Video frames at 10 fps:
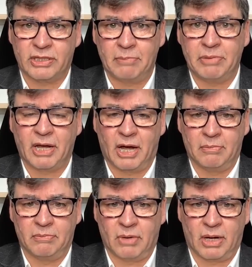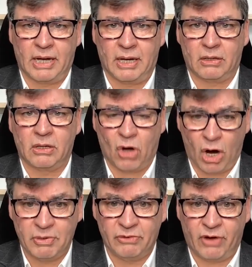that then become
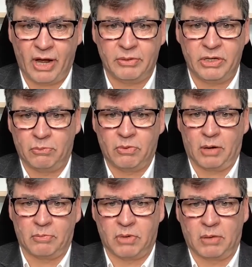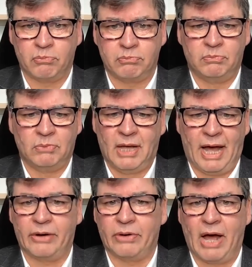carbon fiber, you know, or
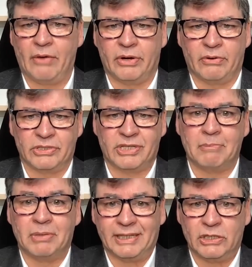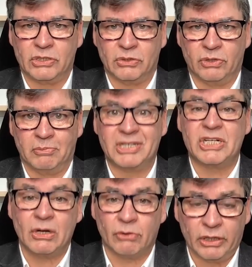I don't know how they're assembled into the
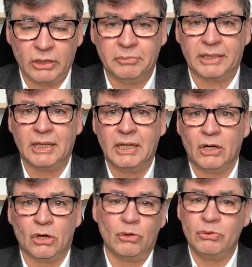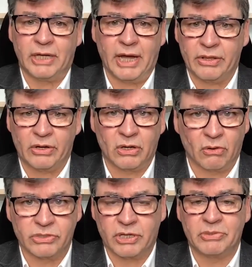material, but glued together
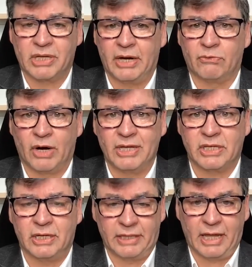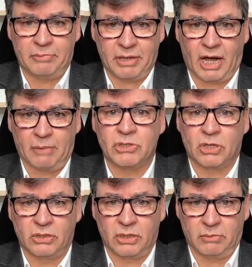or some kind of resin, and then it becomes
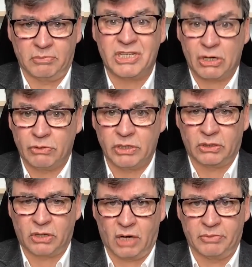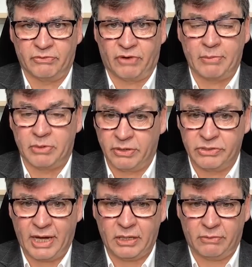the material carbon fiber. Is
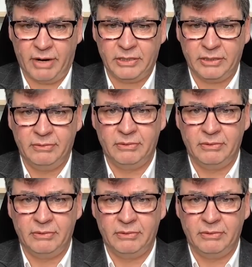that correct?